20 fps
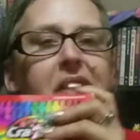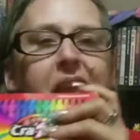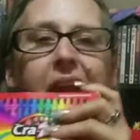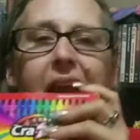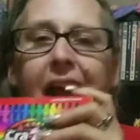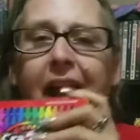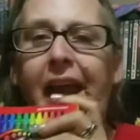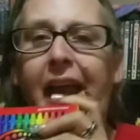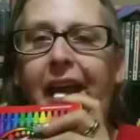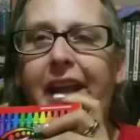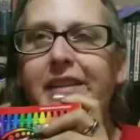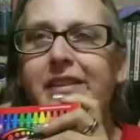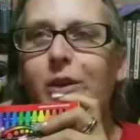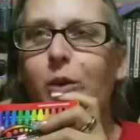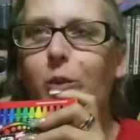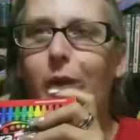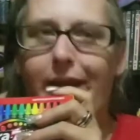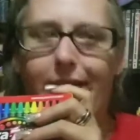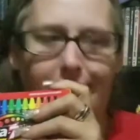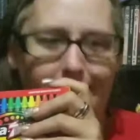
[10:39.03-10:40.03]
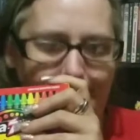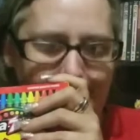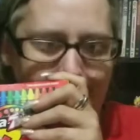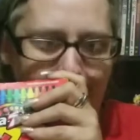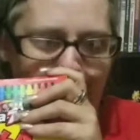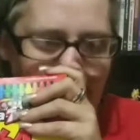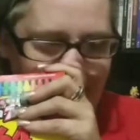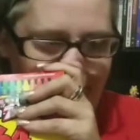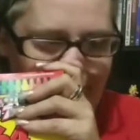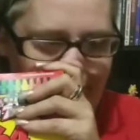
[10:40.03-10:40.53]
hate to waste
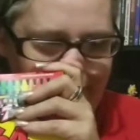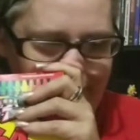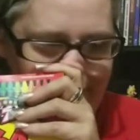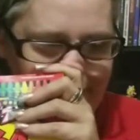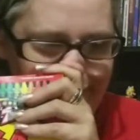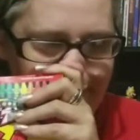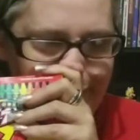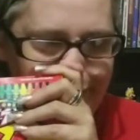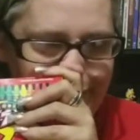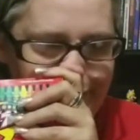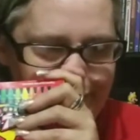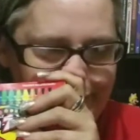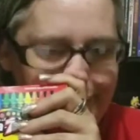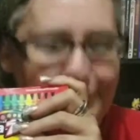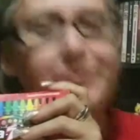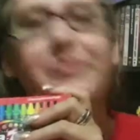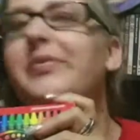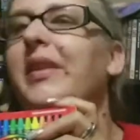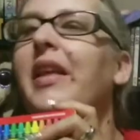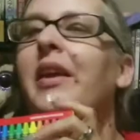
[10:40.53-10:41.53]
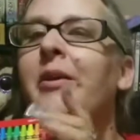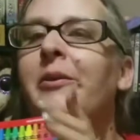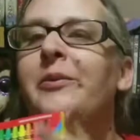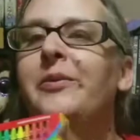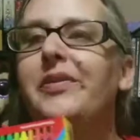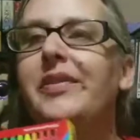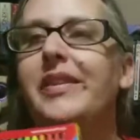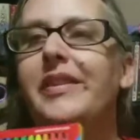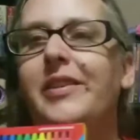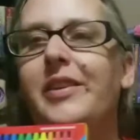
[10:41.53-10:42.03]
stuff,
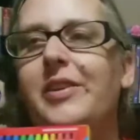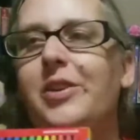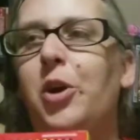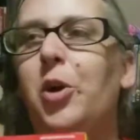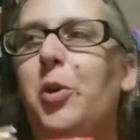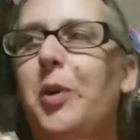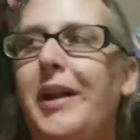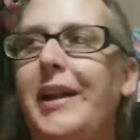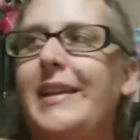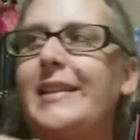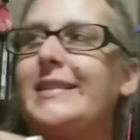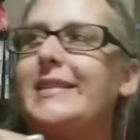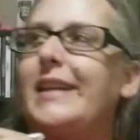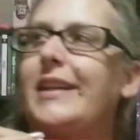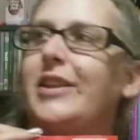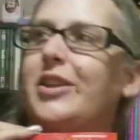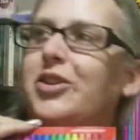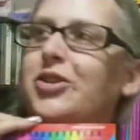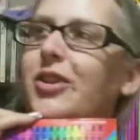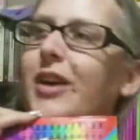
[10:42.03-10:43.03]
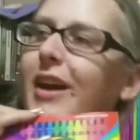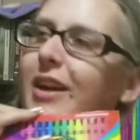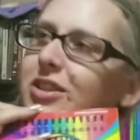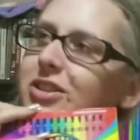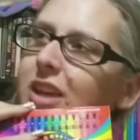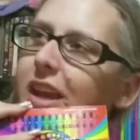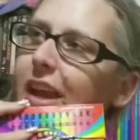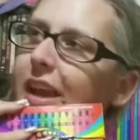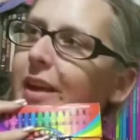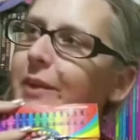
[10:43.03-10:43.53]
so I don't want to say the trash
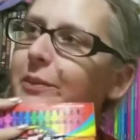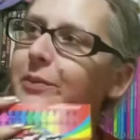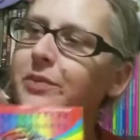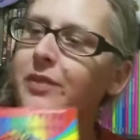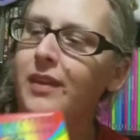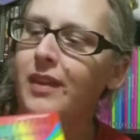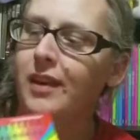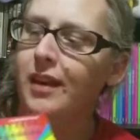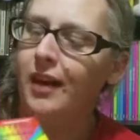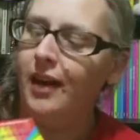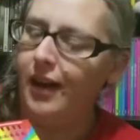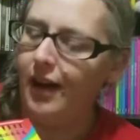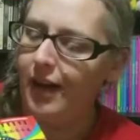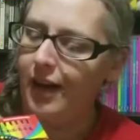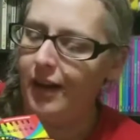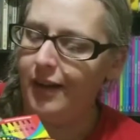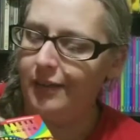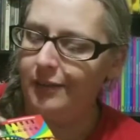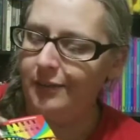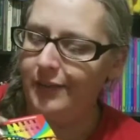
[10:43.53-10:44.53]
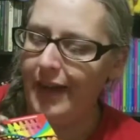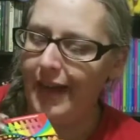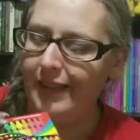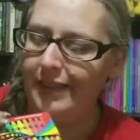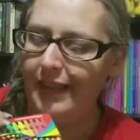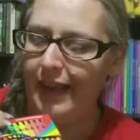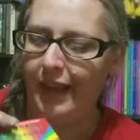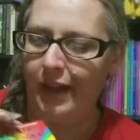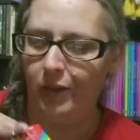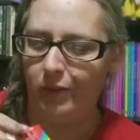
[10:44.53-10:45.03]
can. I
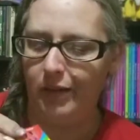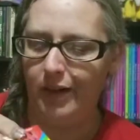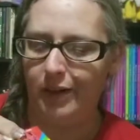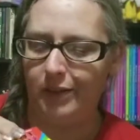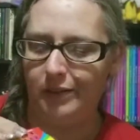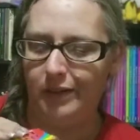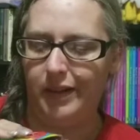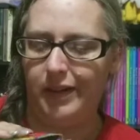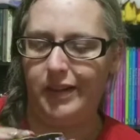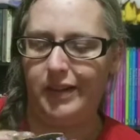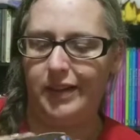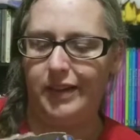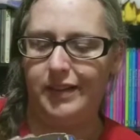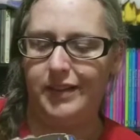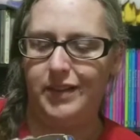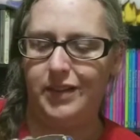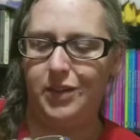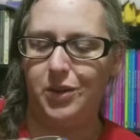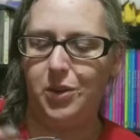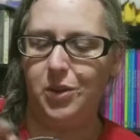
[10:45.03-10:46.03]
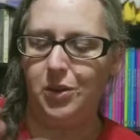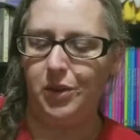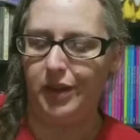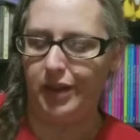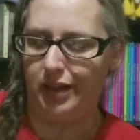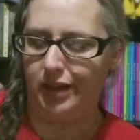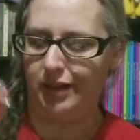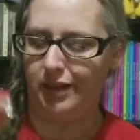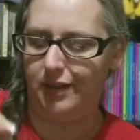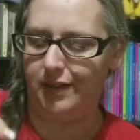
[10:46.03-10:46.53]
think what we're going to do
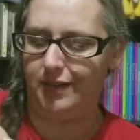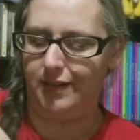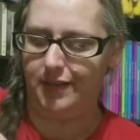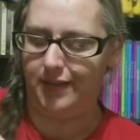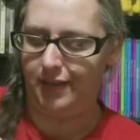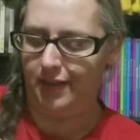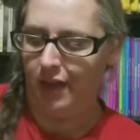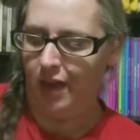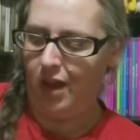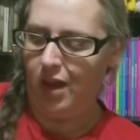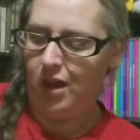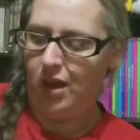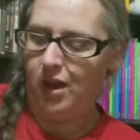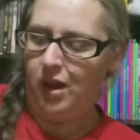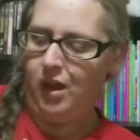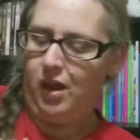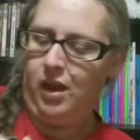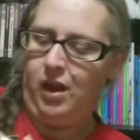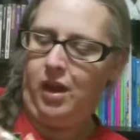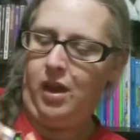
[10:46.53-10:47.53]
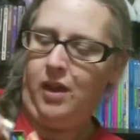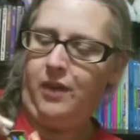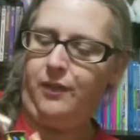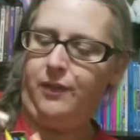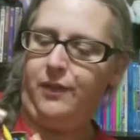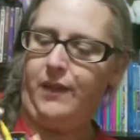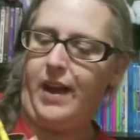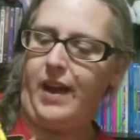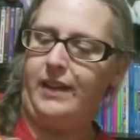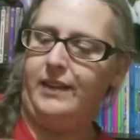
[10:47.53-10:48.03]
is
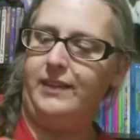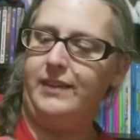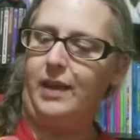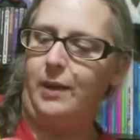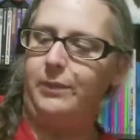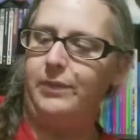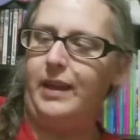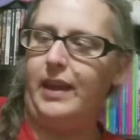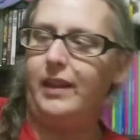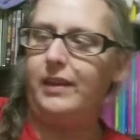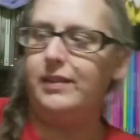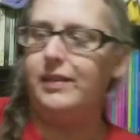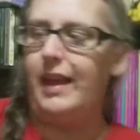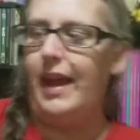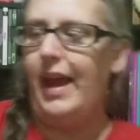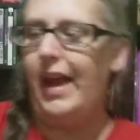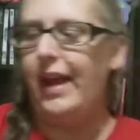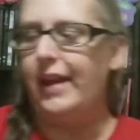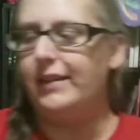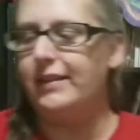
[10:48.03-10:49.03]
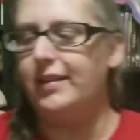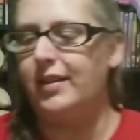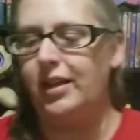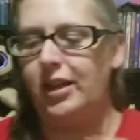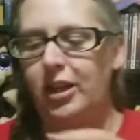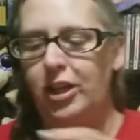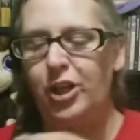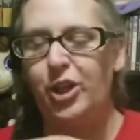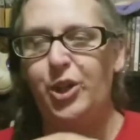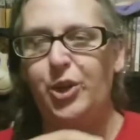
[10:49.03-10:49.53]
find something that
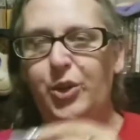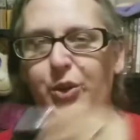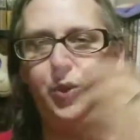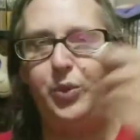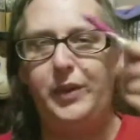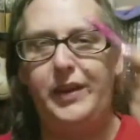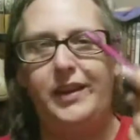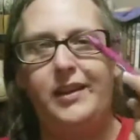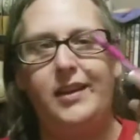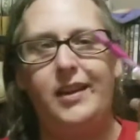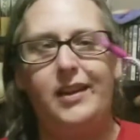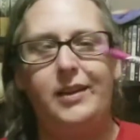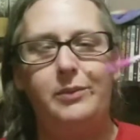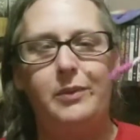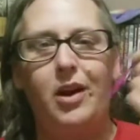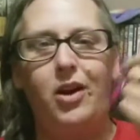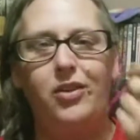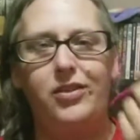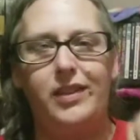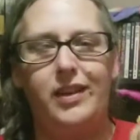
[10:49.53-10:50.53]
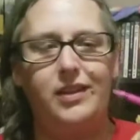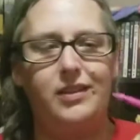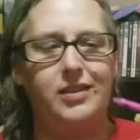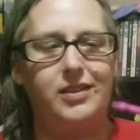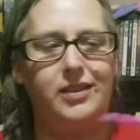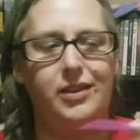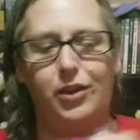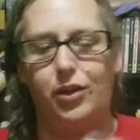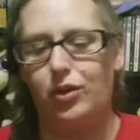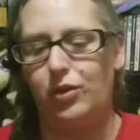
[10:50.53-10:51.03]
we can melt
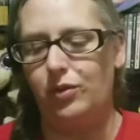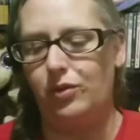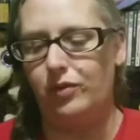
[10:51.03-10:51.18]
these to.